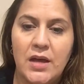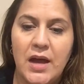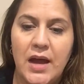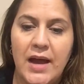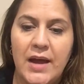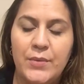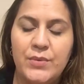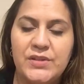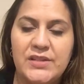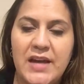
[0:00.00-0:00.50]

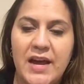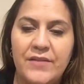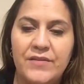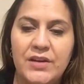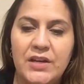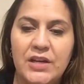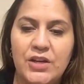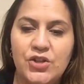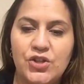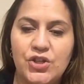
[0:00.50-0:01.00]
I was
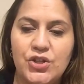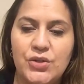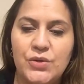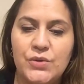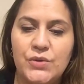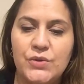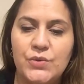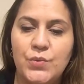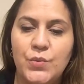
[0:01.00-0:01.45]
having issues